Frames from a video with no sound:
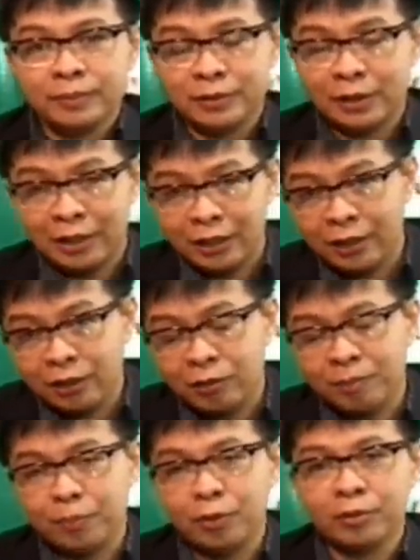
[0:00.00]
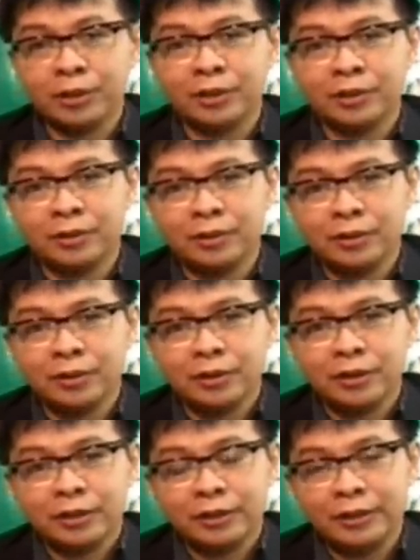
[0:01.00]
the legal component,
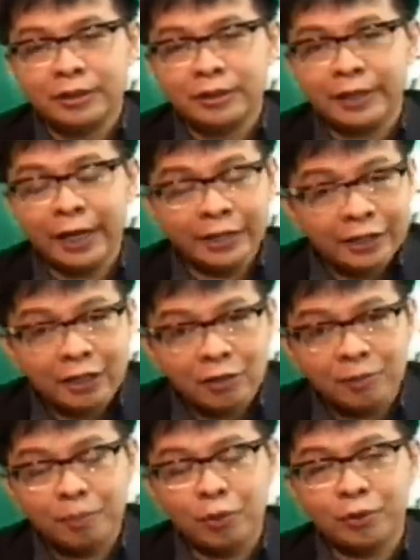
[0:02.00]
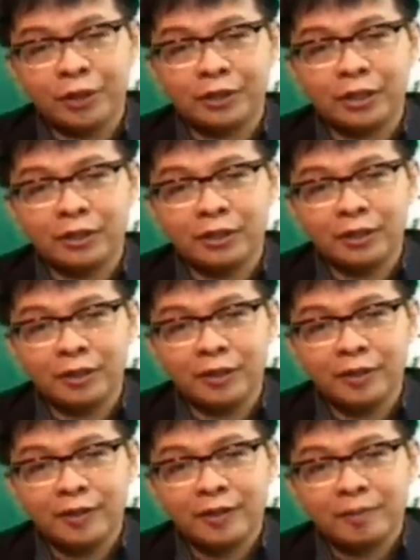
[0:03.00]
the ethical component, and the
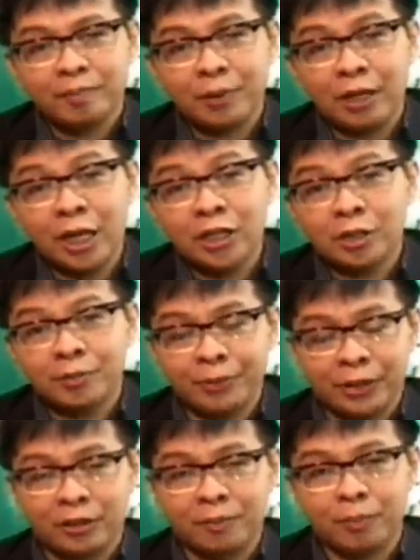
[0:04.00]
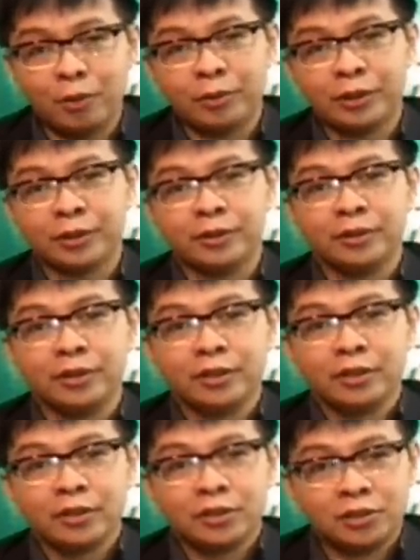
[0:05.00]
philanthropic component.
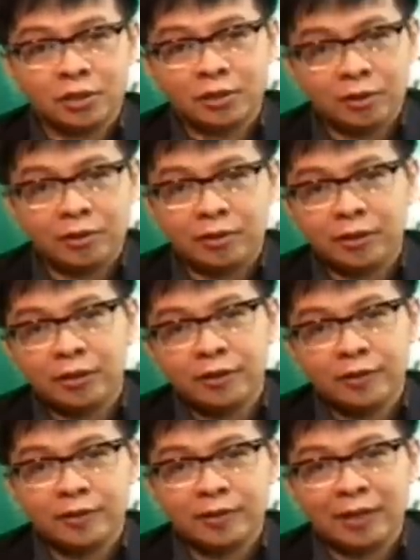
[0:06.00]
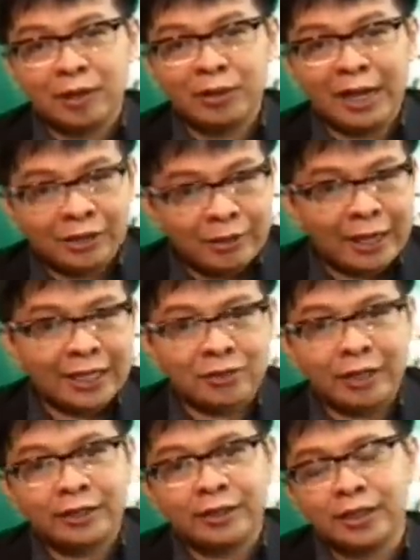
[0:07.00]
So I would like to ask
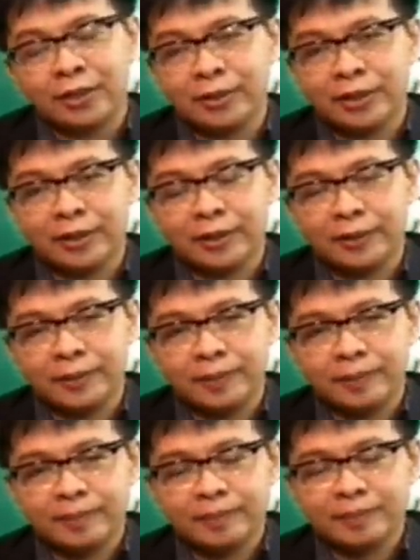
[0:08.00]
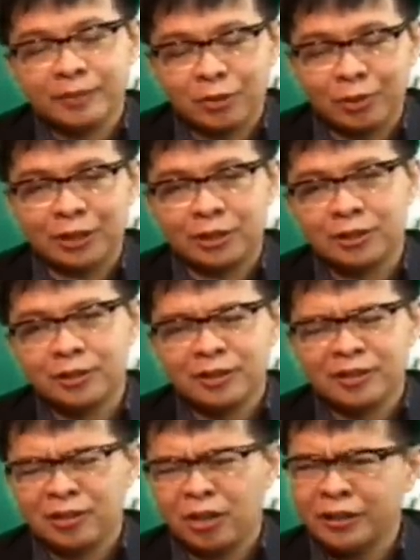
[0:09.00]
right now, Chris,
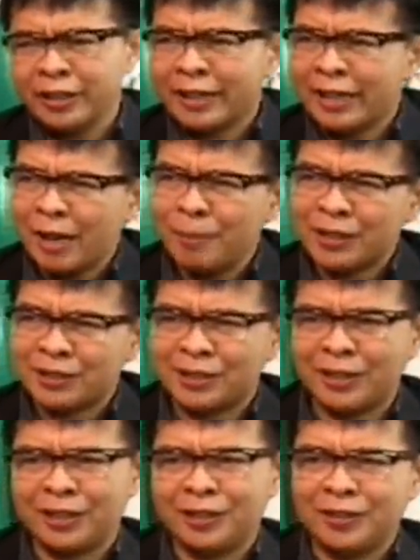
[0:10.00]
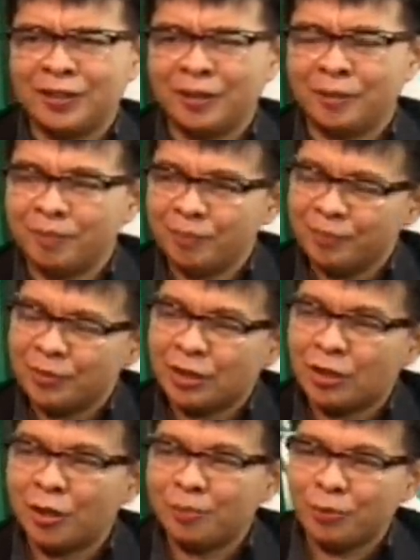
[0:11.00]
on the economic side of the
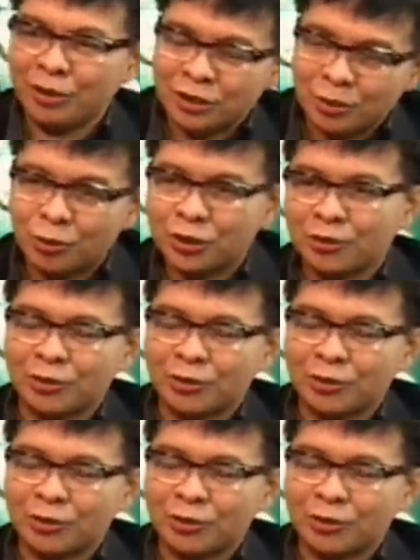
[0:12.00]
corporate social